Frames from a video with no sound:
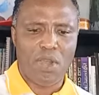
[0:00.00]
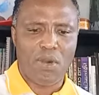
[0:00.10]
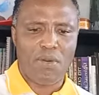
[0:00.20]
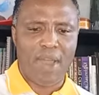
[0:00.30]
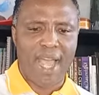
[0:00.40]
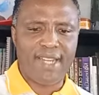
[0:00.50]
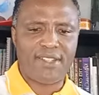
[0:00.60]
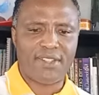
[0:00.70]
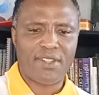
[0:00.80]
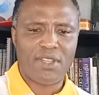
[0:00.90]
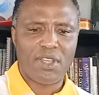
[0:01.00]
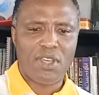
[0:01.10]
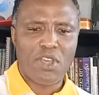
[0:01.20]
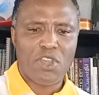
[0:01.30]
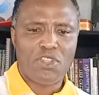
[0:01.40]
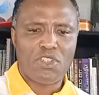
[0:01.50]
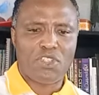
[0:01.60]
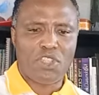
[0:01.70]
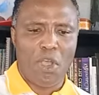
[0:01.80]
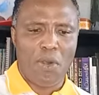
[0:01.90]
All right.
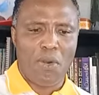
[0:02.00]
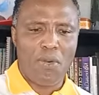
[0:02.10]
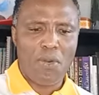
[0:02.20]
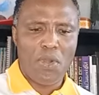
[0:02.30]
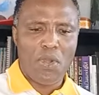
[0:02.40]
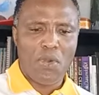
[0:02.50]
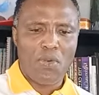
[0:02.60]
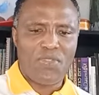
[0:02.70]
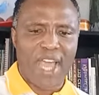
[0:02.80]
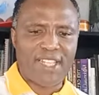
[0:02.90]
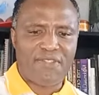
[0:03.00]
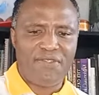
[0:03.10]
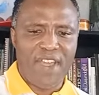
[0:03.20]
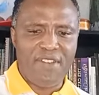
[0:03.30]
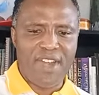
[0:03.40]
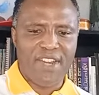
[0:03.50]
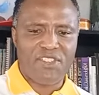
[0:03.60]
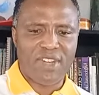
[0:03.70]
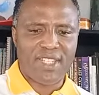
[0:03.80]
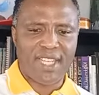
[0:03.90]
So that's very
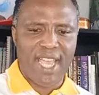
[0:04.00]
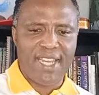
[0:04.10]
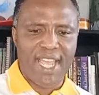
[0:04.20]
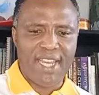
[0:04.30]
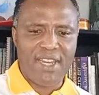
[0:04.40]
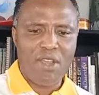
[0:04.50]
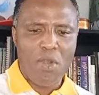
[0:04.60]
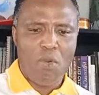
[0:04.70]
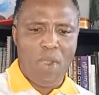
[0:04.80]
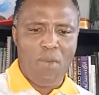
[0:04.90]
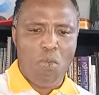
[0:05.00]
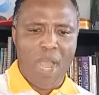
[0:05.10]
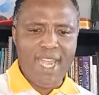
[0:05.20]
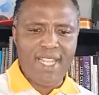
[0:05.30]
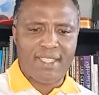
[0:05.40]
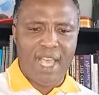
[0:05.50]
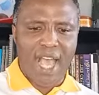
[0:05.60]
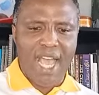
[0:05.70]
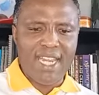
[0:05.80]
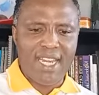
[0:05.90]
interesting. And then when one is
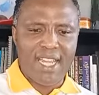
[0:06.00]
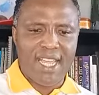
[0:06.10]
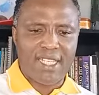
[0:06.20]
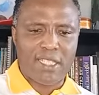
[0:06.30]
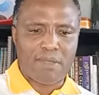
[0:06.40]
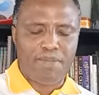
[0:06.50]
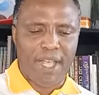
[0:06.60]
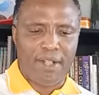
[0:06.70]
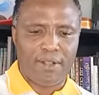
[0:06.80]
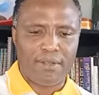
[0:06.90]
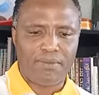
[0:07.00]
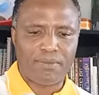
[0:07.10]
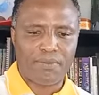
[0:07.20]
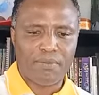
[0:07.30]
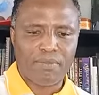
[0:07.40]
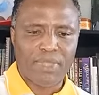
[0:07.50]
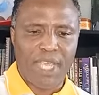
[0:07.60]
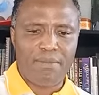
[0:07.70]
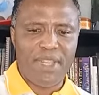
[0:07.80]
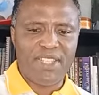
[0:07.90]
under a spell,
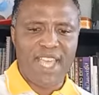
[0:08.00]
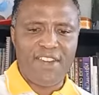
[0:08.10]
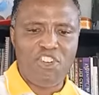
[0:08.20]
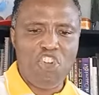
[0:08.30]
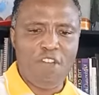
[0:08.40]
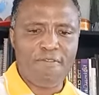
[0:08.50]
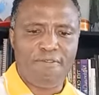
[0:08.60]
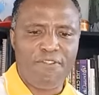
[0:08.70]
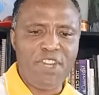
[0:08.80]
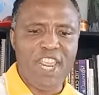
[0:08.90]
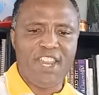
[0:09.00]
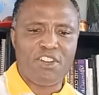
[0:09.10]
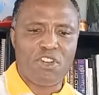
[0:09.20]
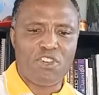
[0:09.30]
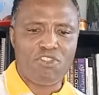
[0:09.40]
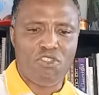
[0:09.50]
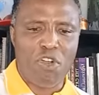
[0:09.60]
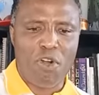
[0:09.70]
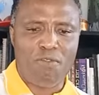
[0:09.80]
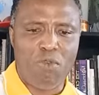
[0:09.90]
it means they are not fully in
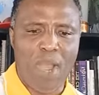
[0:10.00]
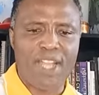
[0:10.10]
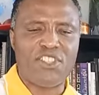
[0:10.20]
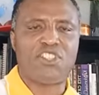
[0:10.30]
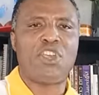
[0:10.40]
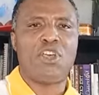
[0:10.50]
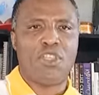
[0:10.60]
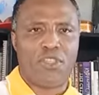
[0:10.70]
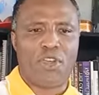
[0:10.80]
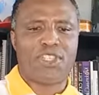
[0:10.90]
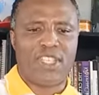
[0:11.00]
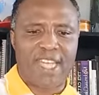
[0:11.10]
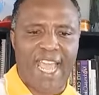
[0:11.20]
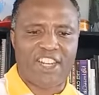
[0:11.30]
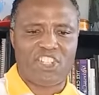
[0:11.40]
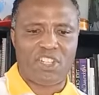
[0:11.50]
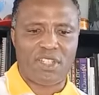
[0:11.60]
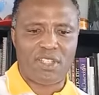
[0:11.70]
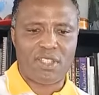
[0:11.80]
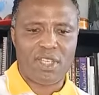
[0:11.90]
control of one's thoughts and
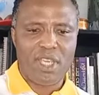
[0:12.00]
actions.